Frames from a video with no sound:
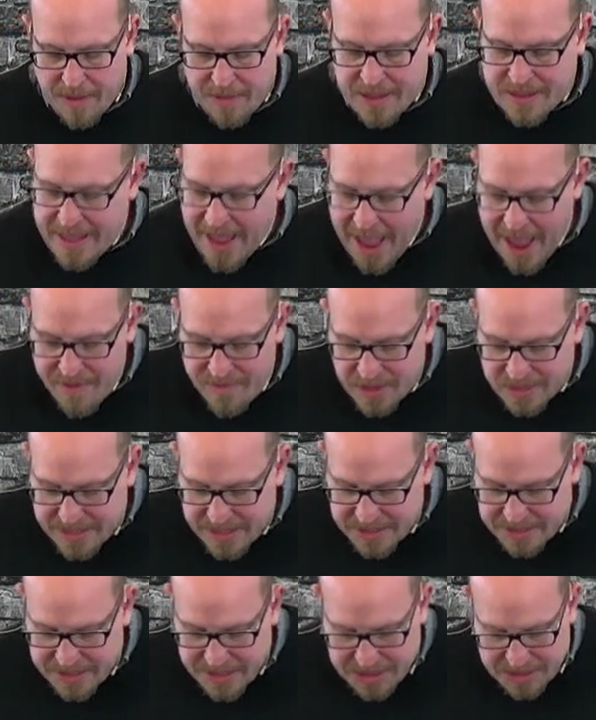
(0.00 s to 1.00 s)
that the heavens
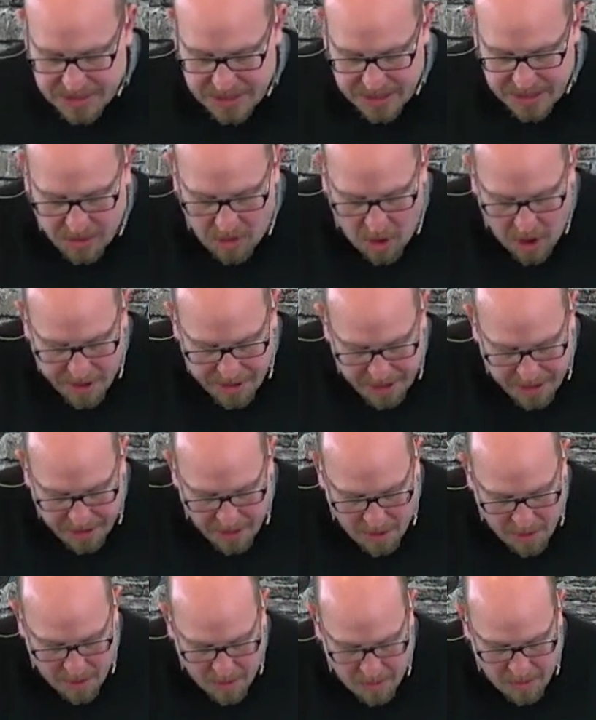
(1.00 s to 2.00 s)
existed long
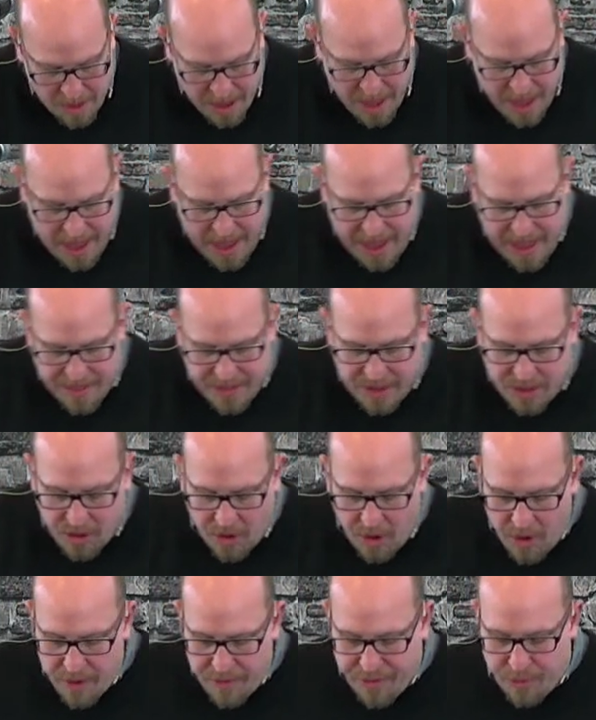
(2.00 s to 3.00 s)
ago and that
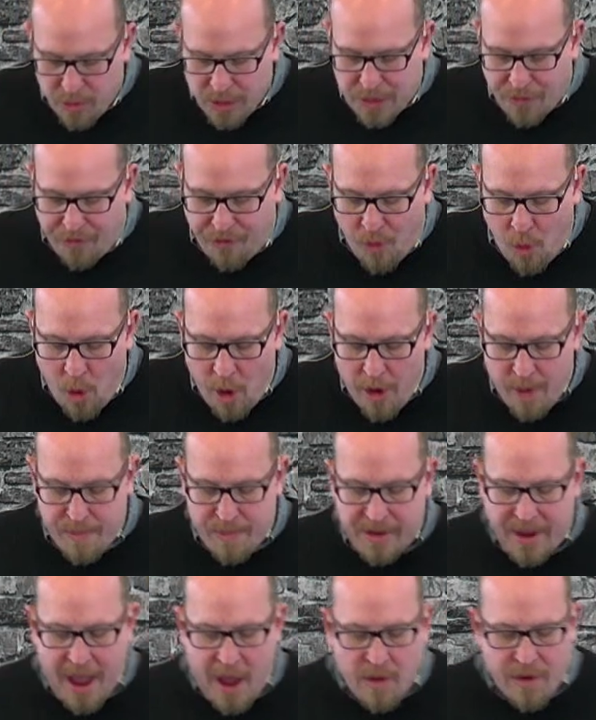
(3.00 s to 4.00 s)
the earth was
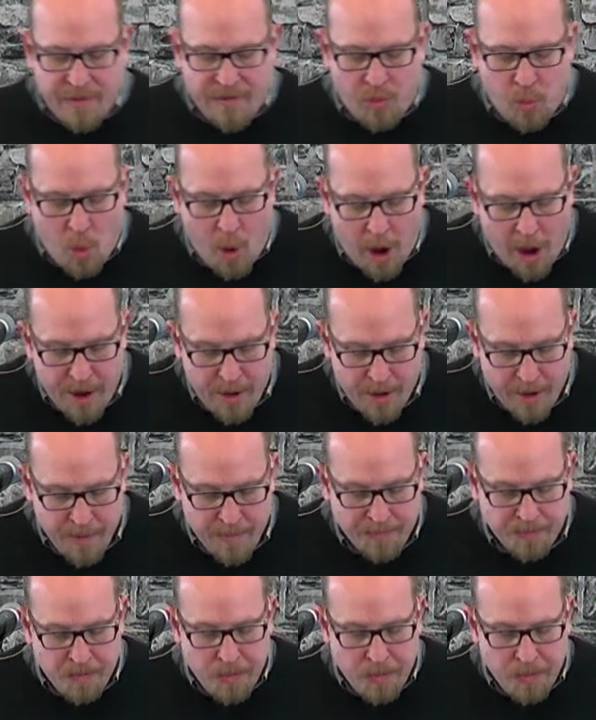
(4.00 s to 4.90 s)
formed out of water,